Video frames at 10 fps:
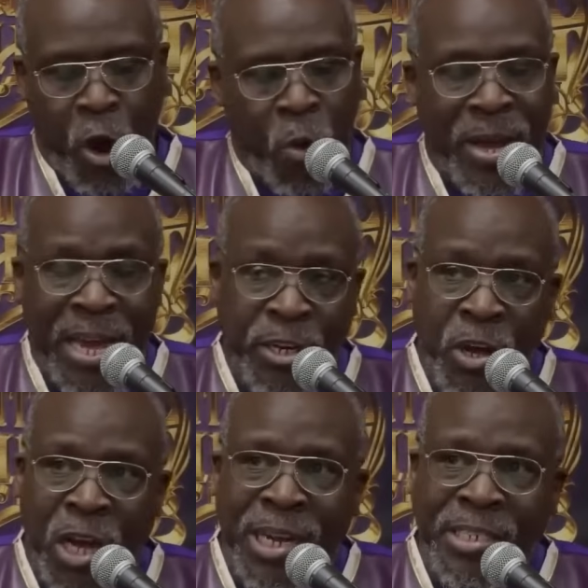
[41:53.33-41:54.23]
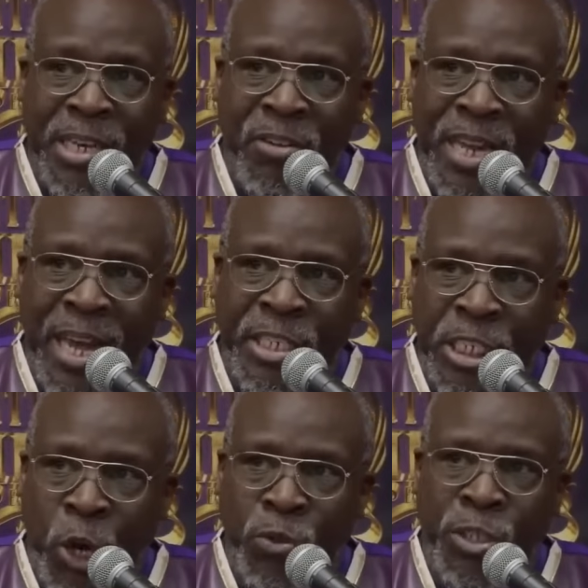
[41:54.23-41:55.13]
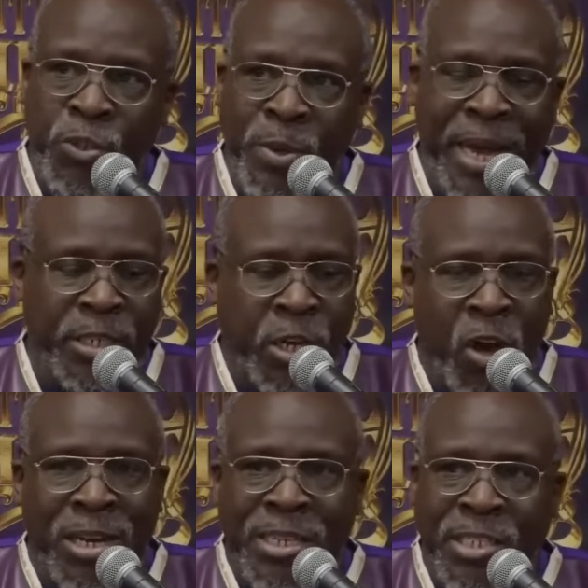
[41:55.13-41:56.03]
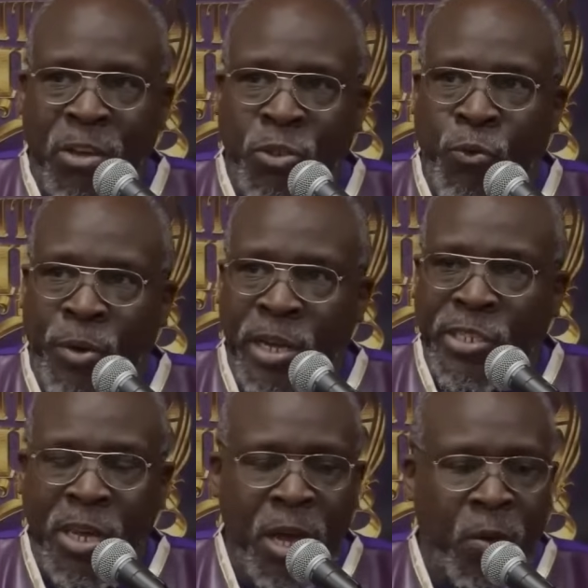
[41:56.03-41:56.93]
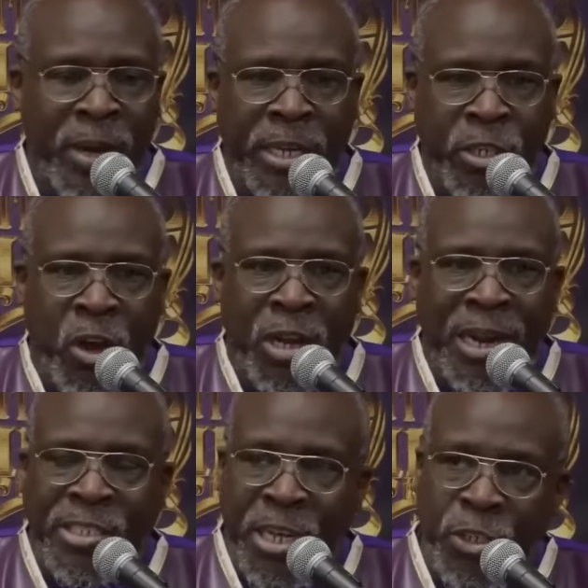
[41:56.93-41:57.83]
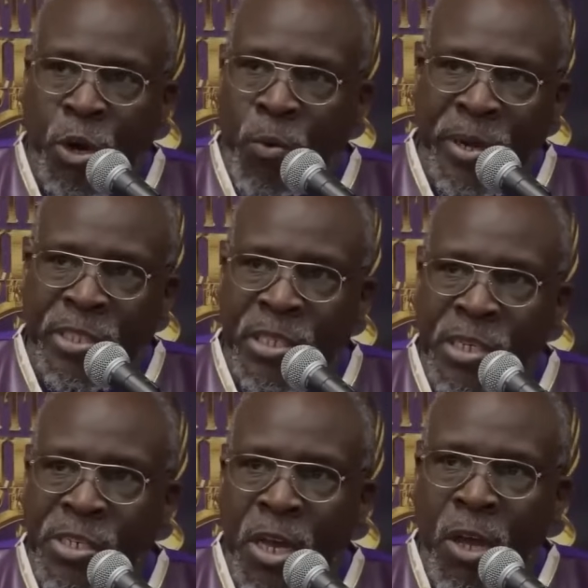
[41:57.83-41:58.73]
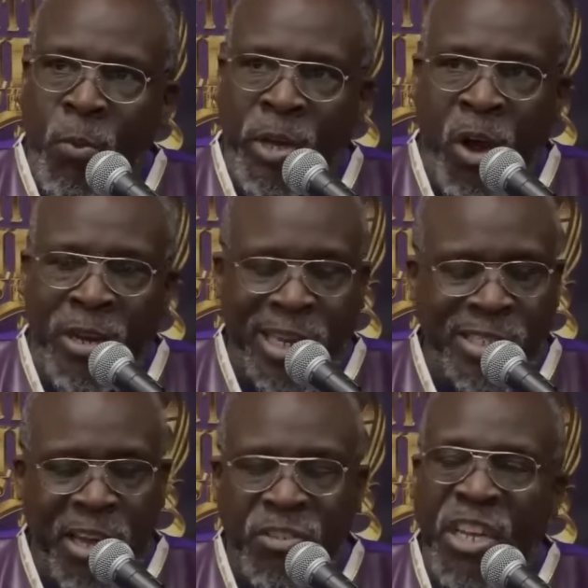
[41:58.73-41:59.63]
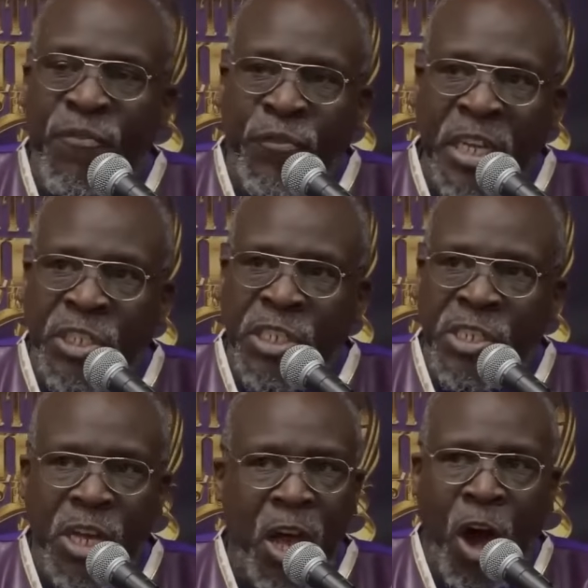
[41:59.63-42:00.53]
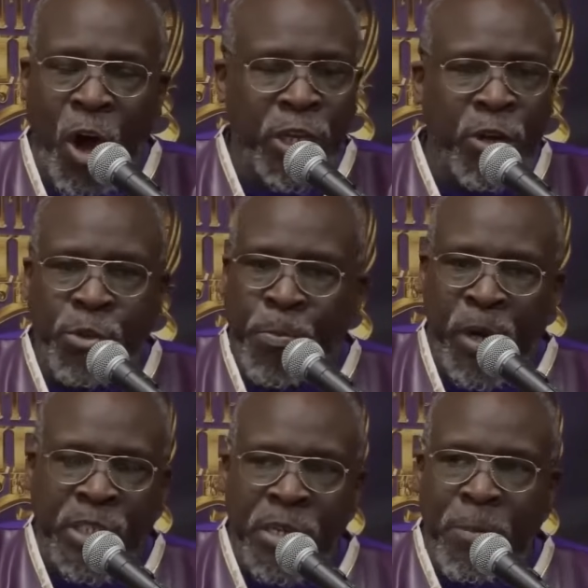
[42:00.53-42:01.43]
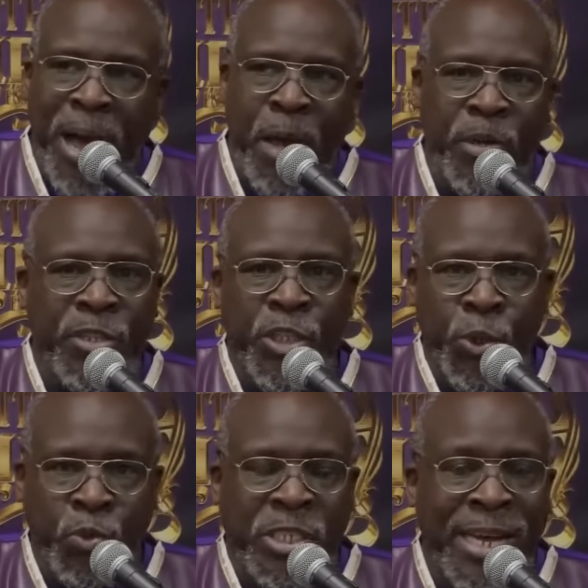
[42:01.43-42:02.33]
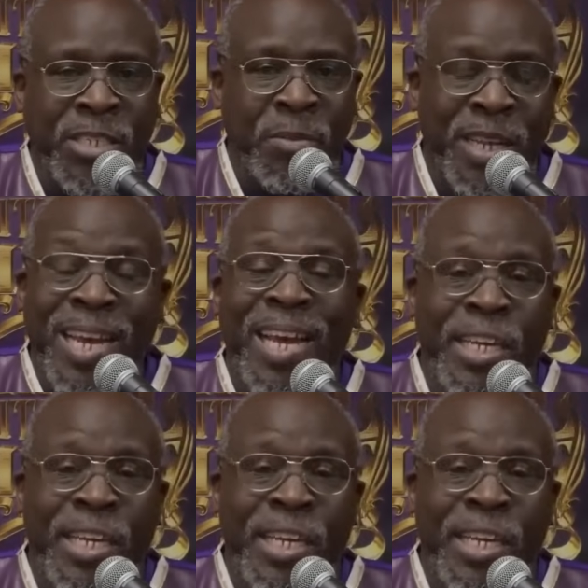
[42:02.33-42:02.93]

No, we had to call ourselves Antiochians. We had to call ourselves Greeks. We had to call ourselves Corinthians. We called ourselves Ephesians. All of those books of the Bible in the New Testament